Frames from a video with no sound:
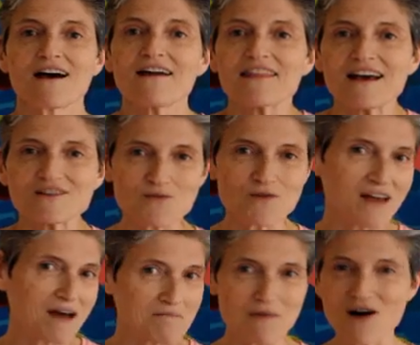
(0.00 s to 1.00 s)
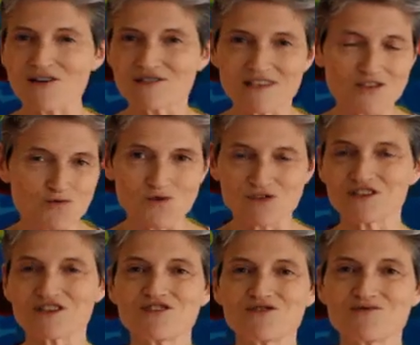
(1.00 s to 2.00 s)
And that's what that Mars is
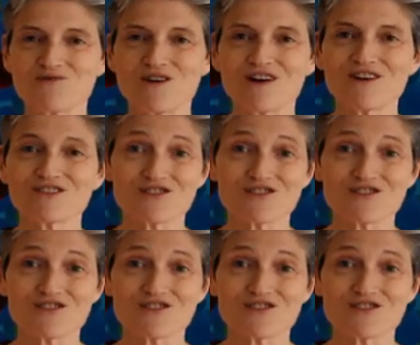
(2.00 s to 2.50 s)
wanting you